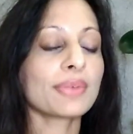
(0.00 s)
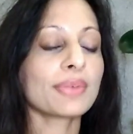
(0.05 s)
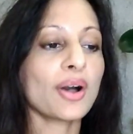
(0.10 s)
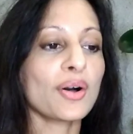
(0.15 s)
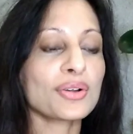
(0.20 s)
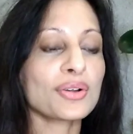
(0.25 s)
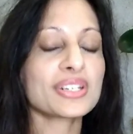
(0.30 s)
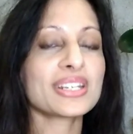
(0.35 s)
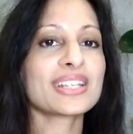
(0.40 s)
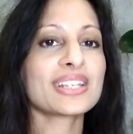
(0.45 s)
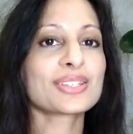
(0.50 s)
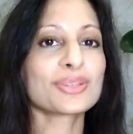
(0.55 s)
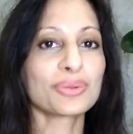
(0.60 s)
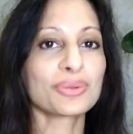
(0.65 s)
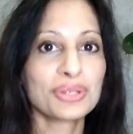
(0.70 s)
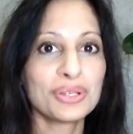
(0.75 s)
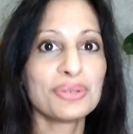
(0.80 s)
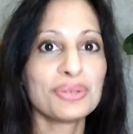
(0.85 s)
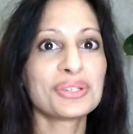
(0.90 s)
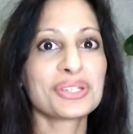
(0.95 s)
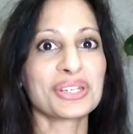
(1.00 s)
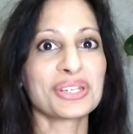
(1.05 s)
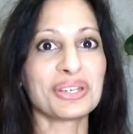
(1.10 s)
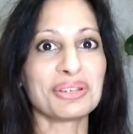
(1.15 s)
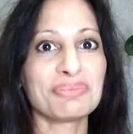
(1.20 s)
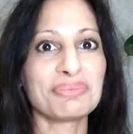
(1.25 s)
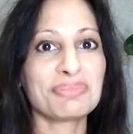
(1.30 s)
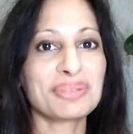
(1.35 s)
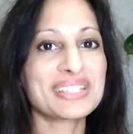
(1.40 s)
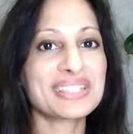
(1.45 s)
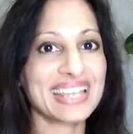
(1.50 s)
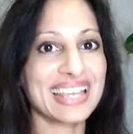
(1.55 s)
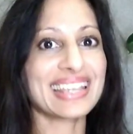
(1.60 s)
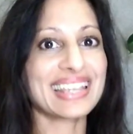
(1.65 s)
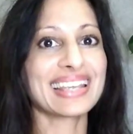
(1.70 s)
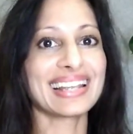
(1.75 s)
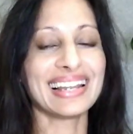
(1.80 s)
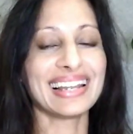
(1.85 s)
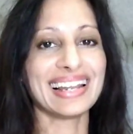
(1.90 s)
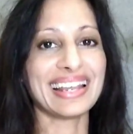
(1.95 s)
artists on YouTube,
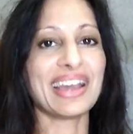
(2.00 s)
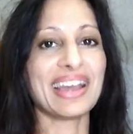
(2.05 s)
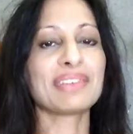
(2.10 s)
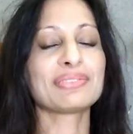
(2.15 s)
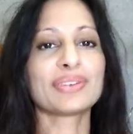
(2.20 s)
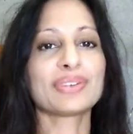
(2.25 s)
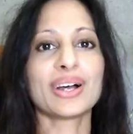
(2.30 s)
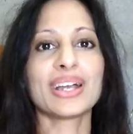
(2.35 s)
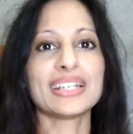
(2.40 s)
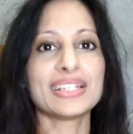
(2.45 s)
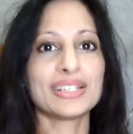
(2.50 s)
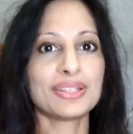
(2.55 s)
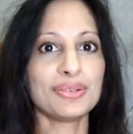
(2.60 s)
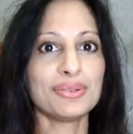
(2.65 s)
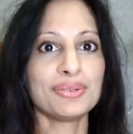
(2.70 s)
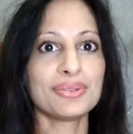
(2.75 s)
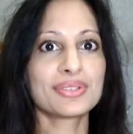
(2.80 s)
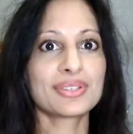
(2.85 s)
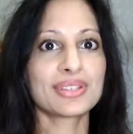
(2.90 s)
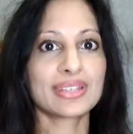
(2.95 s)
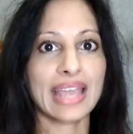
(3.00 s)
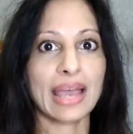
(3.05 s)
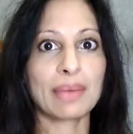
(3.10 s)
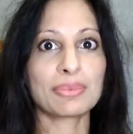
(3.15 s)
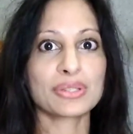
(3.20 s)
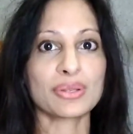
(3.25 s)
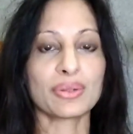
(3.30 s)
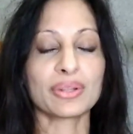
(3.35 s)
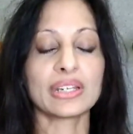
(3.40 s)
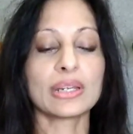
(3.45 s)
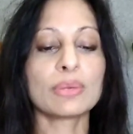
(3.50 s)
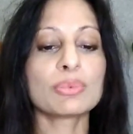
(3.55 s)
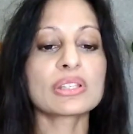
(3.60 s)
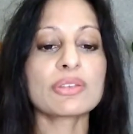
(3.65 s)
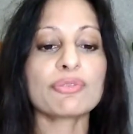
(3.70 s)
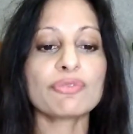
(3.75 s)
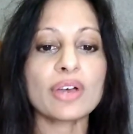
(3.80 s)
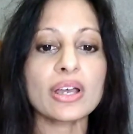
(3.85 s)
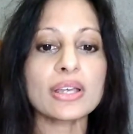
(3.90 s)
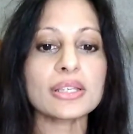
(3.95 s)
particularly, I find, use Gamsol. And it was
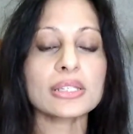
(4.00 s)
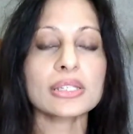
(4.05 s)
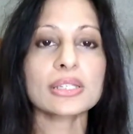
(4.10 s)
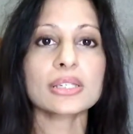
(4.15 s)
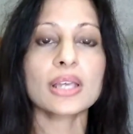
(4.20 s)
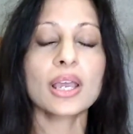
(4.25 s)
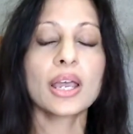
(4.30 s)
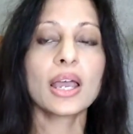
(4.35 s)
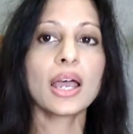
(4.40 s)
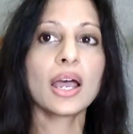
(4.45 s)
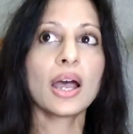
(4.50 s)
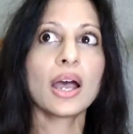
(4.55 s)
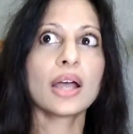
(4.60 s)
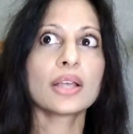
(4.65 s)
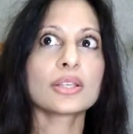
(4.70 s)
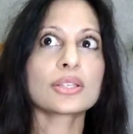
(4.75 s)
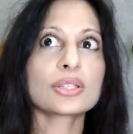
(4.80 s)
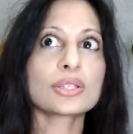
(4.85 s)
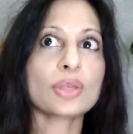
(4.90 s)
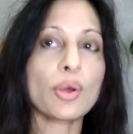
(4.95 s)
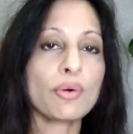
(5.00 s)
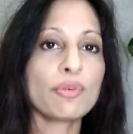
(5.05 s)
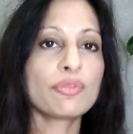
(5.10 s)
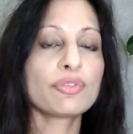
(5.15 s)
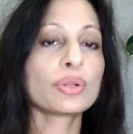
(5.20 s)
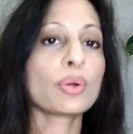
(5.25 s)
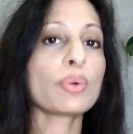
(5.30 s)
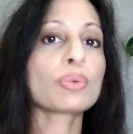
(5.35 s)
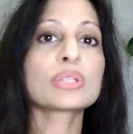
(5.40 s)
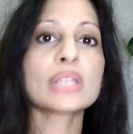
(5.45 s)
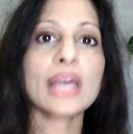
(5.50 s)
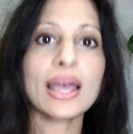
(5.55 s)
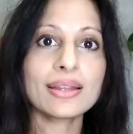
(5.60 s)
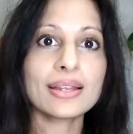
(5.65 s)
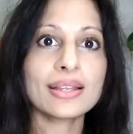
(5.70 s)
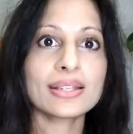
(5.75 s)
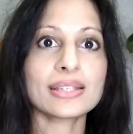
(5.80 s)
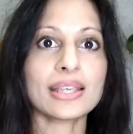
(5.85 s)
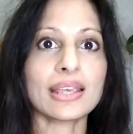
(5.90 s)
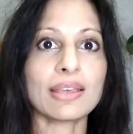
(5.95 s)
the first solvent
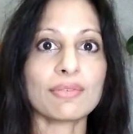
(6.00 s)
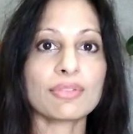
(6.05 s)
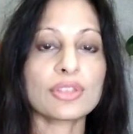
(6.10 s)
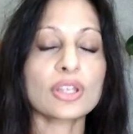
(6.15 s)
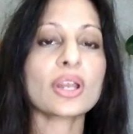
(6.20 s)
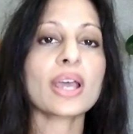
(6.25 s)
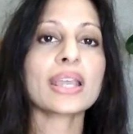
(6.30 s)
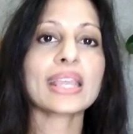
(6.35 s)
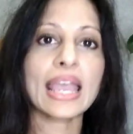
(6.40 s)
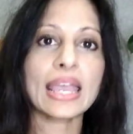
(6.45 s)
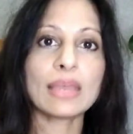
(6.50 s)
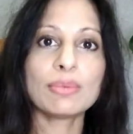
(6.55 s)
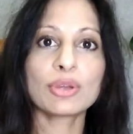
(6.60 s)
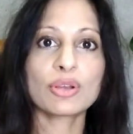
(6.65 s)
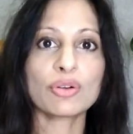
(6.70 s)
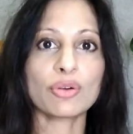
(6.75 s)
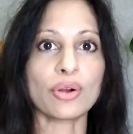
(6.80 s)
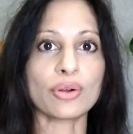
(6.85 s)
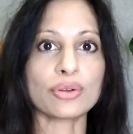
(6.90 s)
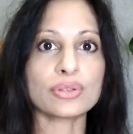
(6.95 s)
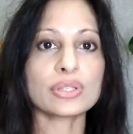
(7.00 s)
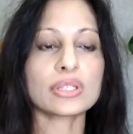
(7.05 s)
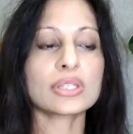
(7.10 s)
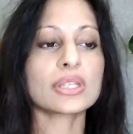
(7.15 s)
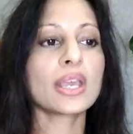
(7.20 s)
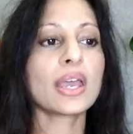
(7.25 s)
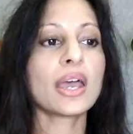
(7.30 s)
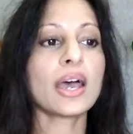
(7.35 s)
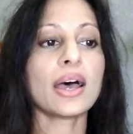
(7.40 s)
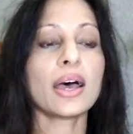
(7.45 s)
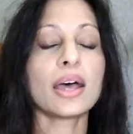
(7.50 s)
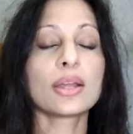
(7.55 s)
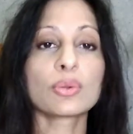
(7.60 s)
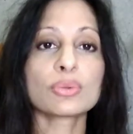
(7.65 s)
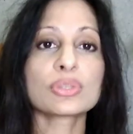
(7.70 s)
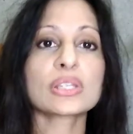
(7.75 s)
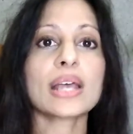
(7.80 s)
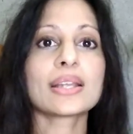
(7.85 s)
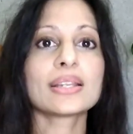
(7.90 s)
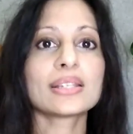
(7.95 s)
alternative that I came across, an
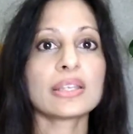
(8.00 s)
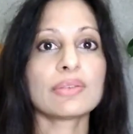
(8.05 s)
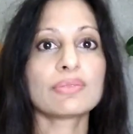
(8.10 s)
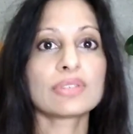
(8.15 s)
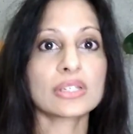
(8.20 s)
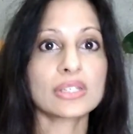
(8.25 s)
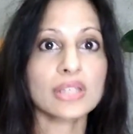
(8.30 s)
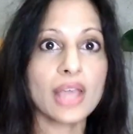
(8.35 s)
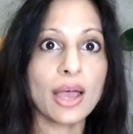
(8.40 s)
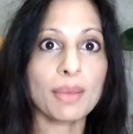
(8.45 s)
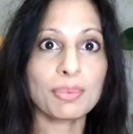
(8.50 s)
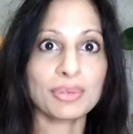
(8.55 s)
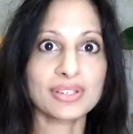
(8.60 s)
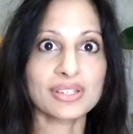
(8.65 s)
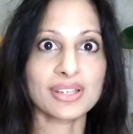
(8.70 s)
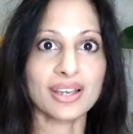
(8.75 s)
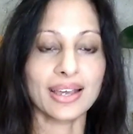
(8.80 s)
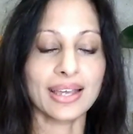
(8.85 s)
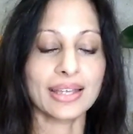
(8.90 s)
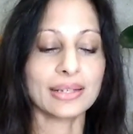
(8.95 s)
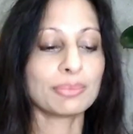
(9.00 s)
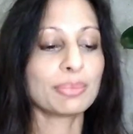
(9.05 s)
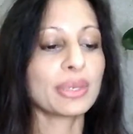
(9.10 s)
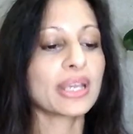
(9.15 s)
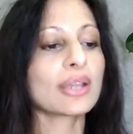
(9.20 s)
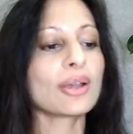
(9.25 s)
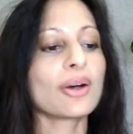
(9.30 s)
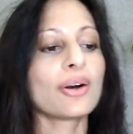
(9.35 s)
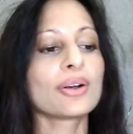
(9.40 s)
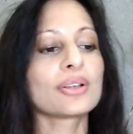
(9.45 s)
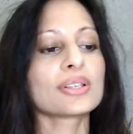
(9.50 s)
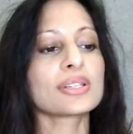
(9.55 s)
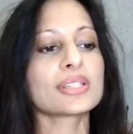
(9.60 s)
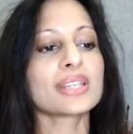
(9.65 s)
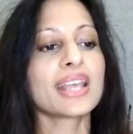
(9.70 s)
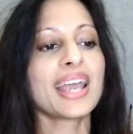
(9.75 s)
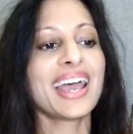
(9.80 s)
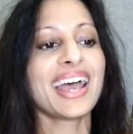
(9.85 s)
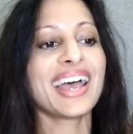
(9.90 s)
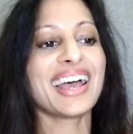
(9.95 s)
alternative to turpentine,
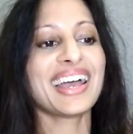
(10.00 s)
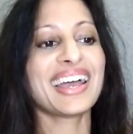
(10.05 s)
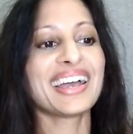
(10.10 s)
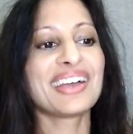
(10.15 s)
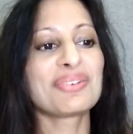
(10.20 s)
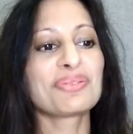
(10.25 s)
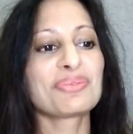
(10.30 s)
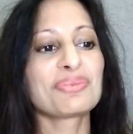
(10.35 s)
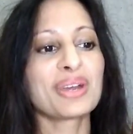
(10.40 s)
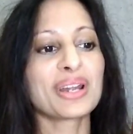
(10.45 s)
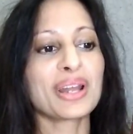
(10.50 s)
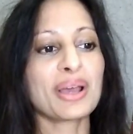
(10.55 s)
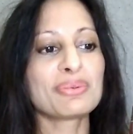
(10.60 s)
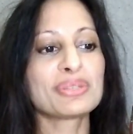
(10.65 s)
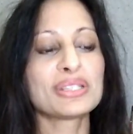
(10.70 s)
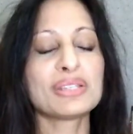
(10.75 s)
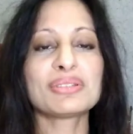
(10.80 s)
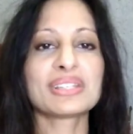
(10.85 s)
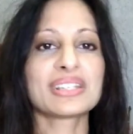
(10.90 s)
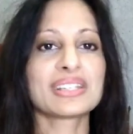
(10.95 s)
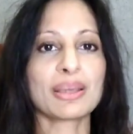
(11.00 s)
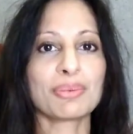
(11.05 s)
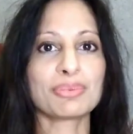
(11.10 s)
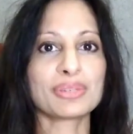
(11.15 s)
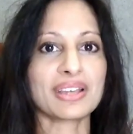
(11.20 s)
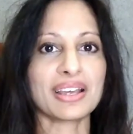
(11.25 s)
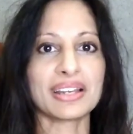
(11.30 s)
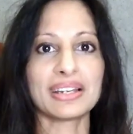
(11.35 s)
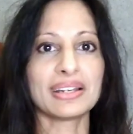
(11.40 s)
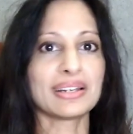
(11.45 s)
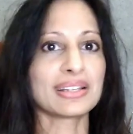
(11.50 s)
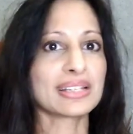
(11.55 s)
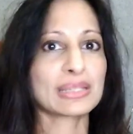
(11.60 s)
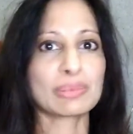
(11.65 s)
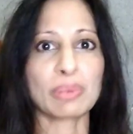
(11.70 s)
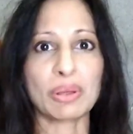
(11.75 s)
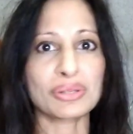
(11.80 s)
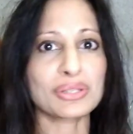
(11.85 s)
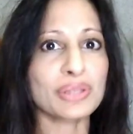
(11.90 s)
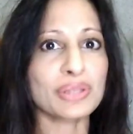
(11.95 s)
because uh, when I was using turpentine,
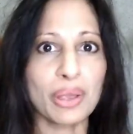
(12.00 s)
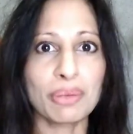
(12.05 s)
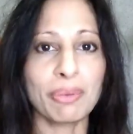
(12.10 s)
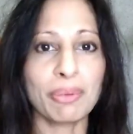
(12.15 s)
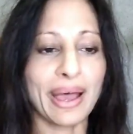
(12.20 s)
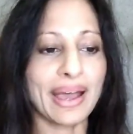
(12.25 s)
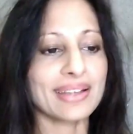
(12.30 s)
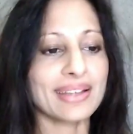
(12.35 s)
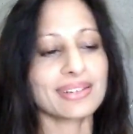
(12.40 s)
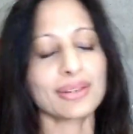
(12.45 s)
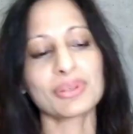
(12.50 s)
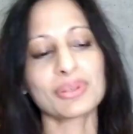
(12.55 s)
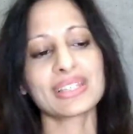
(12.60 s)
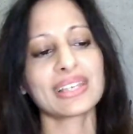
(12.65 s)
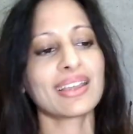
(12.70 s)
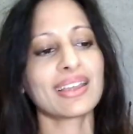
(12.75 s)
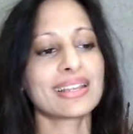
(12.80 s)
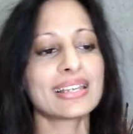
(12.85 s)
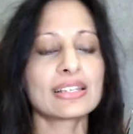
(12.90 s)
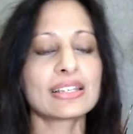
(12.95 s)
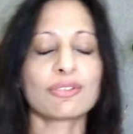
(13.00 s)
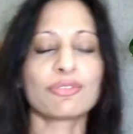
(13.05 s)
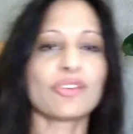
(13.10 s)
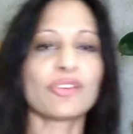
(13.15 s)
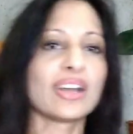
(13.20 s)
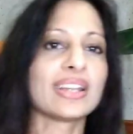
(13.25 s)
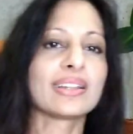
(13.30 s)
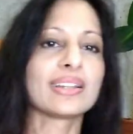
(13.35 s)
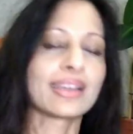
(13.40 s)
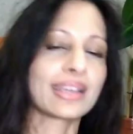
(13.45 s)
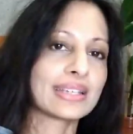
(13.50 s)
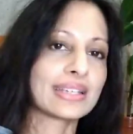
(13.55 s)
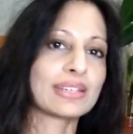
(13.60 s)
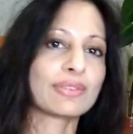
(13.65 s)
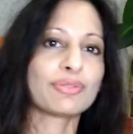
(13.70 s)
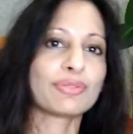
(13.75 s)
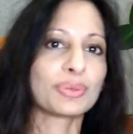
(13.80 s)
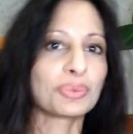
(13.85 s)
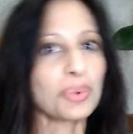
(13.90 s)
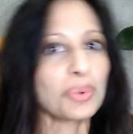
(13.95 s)
it's not so bad, and I was thinking I need to find like a
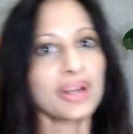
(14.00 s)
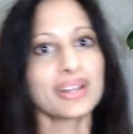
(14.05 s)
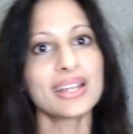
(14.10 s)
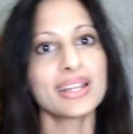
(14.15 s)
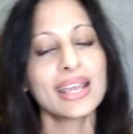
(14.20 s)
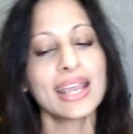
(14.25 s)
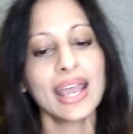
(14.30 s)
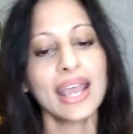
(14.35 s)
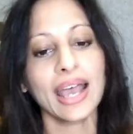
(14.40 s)
different one.